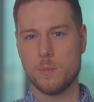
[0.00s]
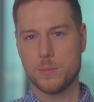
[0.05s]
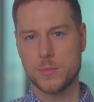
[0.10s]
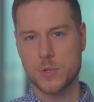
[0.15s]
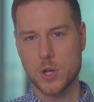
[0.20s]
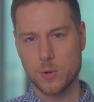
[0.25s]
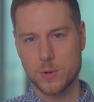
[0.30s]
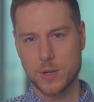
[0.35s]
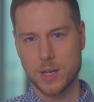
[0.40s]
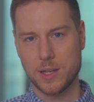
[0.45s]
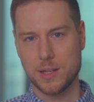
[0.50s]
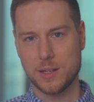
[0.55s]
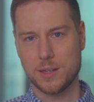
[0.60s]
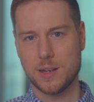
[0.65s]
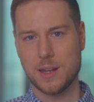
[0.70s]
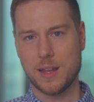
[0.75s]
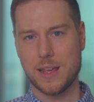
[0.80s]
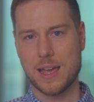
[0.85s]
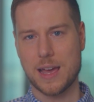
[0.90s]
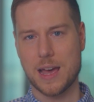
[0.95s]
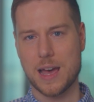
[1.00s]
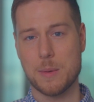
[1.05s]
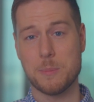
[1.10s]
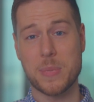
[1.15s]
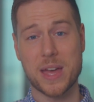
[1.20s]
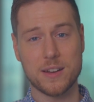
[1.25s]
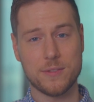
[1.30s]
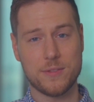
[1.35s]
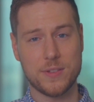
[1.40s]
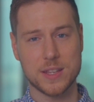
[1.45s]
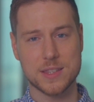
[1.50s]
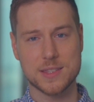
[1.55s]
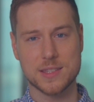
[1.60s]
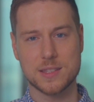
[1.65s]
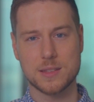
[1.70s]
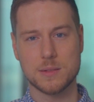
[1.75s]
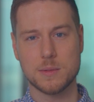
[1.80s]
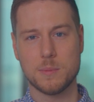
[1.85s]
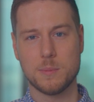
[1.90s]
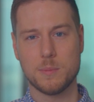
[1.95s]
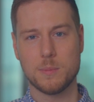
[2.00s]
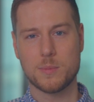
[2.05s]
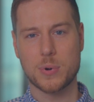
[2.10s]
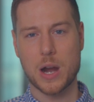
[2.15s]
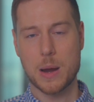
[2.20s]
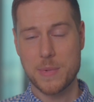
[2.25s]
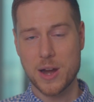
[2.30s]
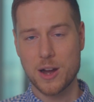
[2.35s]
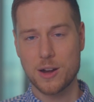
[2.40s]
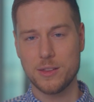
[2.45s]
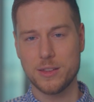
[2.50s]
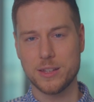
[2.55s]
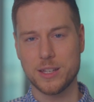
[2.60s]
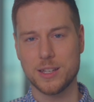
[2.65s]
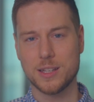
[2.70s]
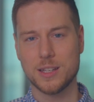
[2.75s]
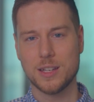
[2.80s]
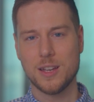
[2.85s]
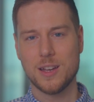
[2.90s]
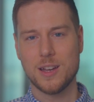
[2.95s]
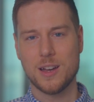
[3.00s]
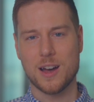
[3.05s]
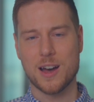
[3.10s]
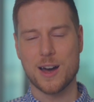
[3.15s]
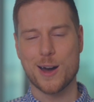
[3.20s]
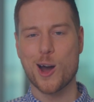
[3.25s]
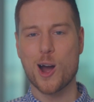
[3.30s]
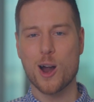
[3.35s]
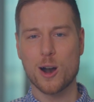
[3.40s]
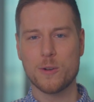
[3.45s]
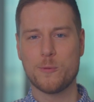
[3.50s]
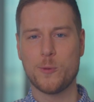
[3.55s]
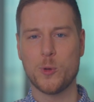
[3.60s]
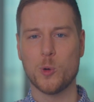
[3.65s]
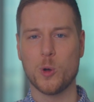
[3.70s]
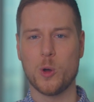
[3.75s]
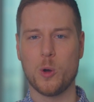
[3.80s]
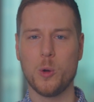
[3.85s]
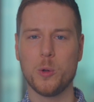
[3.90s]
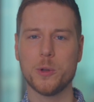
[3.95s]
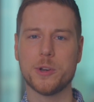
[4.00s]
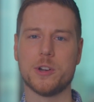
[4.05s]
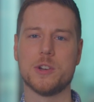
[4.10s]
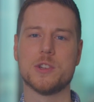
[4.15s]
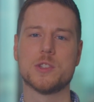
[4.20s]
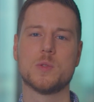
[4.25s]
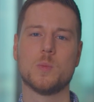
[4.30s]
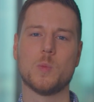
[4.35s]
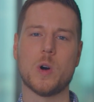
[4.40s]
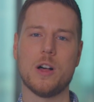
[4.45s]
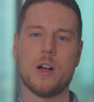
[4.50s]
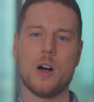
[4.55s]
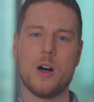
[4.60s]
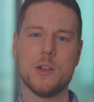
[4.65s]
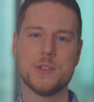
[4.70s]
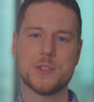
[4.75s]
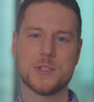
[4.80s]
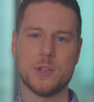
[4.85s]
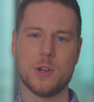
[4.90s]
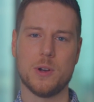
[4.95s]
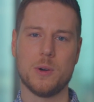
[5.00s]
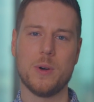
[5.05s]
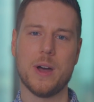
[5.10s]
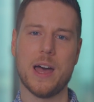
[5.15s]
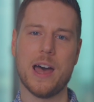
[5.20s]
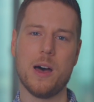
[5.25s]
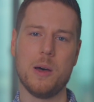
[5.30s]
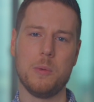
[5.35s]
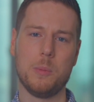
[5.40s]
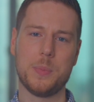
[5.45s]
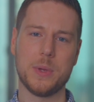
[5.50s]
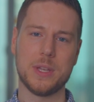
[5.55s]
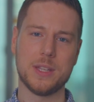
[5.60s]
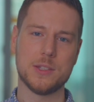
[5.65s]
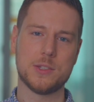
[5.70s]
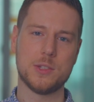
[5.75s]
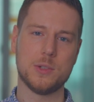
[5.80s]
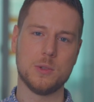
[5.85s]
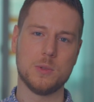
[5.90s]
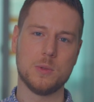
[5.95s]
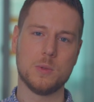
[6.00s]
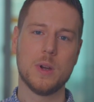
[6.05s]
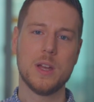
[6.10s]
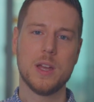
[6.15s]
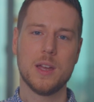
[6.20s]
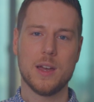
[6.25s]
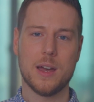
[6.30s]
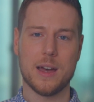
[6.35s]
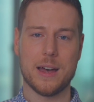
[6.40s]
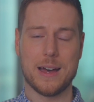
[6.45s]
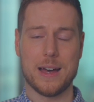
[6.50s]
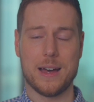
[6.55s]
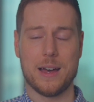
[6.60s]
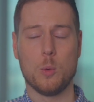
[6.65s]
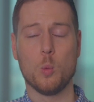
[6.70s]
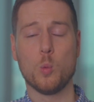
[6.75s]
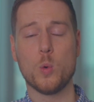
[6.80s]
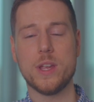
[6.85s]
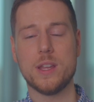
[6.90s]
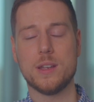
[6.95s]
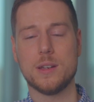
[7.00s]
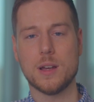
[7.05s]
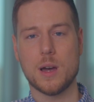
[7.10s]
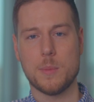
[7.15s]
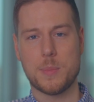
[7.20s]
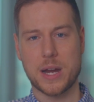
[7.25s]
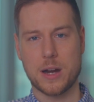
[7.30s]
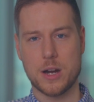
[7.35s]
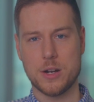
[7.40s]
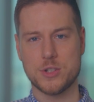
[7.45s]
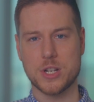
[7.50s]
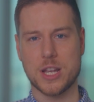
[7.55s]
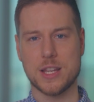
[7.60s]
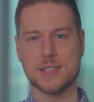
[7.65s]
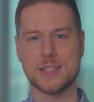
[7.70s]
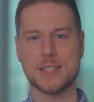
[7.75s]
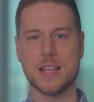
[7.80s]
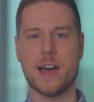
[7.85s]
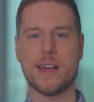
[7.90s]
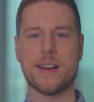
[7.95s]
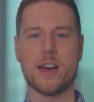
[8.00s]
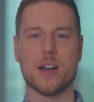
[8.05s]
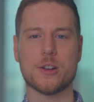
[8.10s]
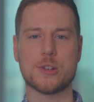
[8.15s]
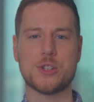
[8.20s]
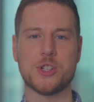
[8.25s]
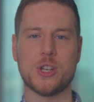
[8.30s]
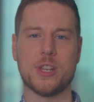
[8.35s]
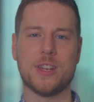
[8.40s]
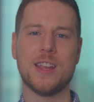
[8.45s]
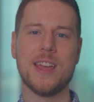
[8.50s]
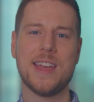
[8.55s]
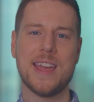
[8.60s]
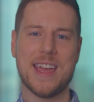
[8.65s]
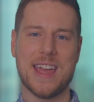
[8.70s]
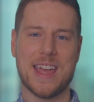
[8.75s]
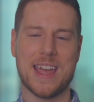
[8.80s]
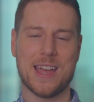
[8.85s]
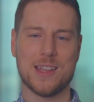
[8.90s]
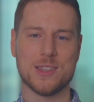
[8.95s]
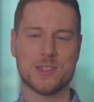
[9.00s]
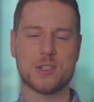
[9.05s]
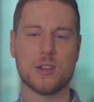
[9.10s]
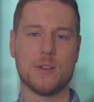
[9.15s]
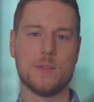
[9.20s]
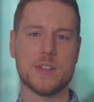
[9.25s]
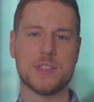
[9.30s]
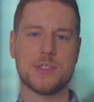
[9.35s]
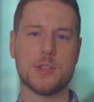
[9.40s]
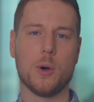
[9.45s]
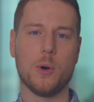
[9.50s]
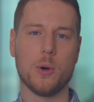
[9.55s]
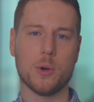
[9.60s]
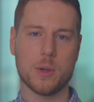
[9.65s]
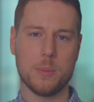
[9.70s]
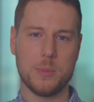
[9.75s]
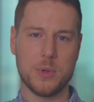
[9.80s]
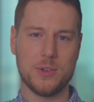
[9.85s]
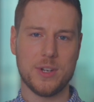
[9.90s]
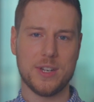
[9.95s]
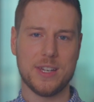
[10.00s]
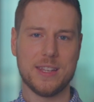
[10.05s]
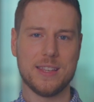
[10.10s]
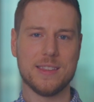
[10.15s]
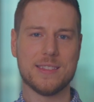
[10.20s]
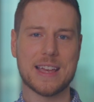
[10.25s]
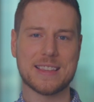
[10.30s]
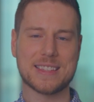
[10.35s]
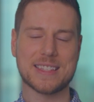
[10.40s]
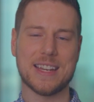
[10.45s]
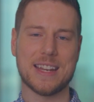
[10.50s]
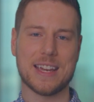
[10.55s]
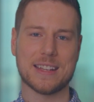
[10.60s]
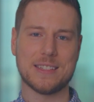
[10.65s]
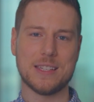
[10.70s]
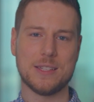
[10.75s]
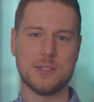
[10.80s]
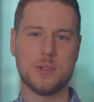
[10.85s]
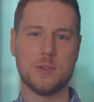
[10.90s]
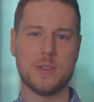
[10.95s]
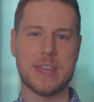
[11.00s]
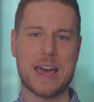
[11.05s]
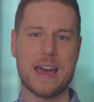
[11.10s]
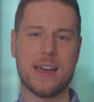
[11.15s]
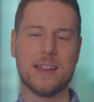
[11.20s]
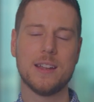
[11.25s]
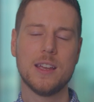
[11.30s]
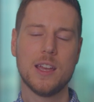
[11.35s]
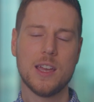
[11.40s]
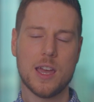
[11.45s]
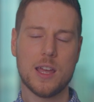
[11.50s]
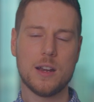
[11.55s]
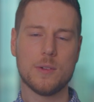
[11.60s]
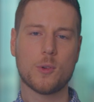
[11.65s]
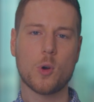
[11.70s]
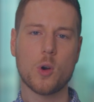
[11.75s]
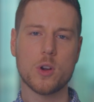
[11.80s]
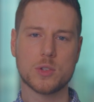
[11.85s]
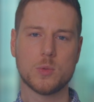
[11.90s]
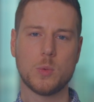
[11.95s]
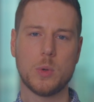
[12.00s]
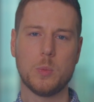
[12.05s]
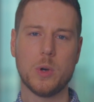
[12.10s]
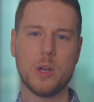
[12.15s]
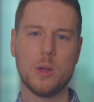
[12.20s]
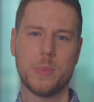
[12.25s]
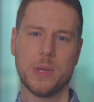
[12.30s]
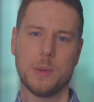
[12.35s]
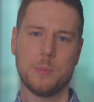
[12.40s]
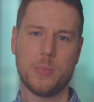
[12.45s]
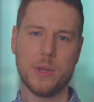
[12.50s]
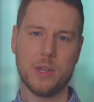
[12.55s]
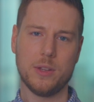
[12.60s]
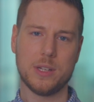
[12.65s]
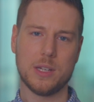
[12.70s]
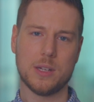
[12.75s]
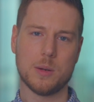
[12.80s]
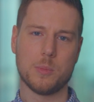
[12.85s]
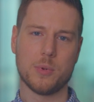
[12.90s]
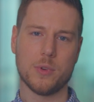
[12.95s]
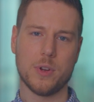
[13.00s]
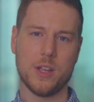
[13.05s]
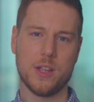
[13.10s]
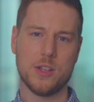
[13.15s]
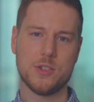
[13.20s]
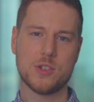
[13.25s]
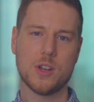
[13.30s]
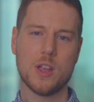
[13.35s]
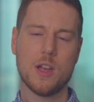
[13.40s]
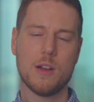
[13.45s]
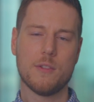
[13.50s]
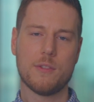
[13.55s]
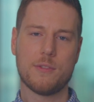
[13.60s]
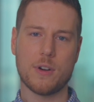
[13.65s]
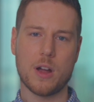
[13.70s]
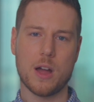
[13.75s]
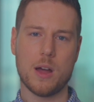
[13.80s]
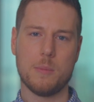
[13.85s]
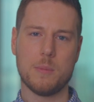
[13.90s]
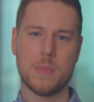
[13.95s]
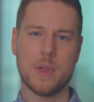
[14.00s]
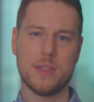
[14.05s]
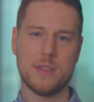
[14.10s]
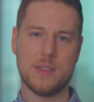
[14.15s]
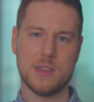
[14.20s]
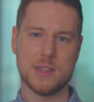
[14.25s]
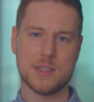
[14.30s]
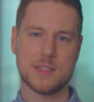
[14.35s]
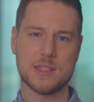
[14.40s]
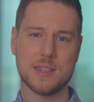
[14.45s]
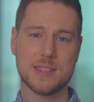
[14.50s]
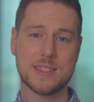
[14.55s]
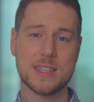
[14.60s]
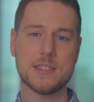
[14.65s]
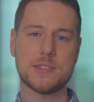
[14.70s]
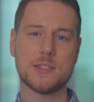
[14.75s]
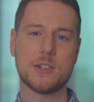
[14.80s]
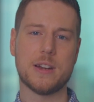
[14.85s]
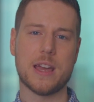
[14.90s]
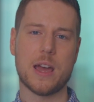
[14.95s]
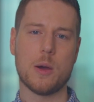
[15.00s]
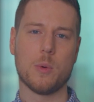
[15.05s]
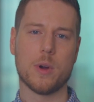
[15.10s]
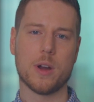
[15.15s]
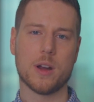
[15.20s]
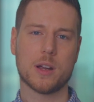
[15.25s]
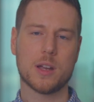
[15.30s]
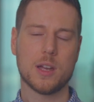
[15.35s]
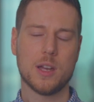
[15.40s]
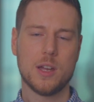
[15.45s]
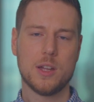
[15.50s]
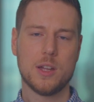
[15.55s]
token benefits primarily our fuel holders, while also helping to win a parachain slot auction and service the whole community that's connecting to that. And of course, we will be building a bridge from this sister network